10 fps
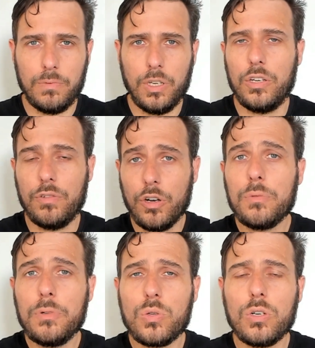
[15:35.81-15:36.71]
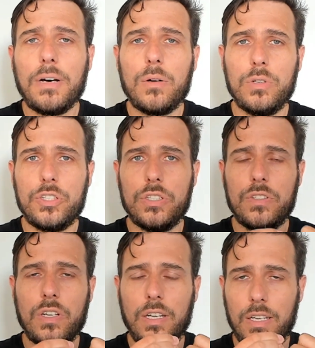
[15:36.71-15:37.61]
You've heard me talk about it, which
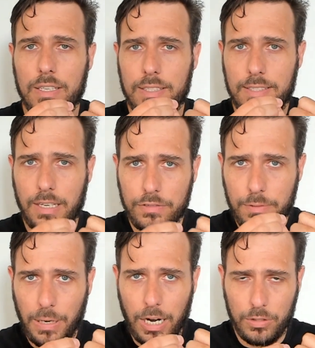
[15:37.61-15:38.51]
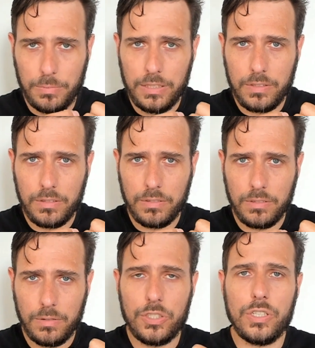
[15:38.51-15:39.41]
is self-empowerment,
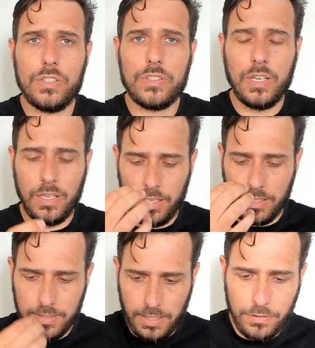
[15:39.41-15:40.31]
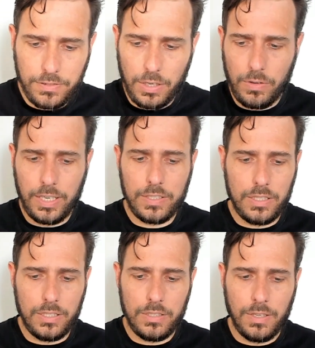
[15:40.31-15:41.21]
which is self-directed,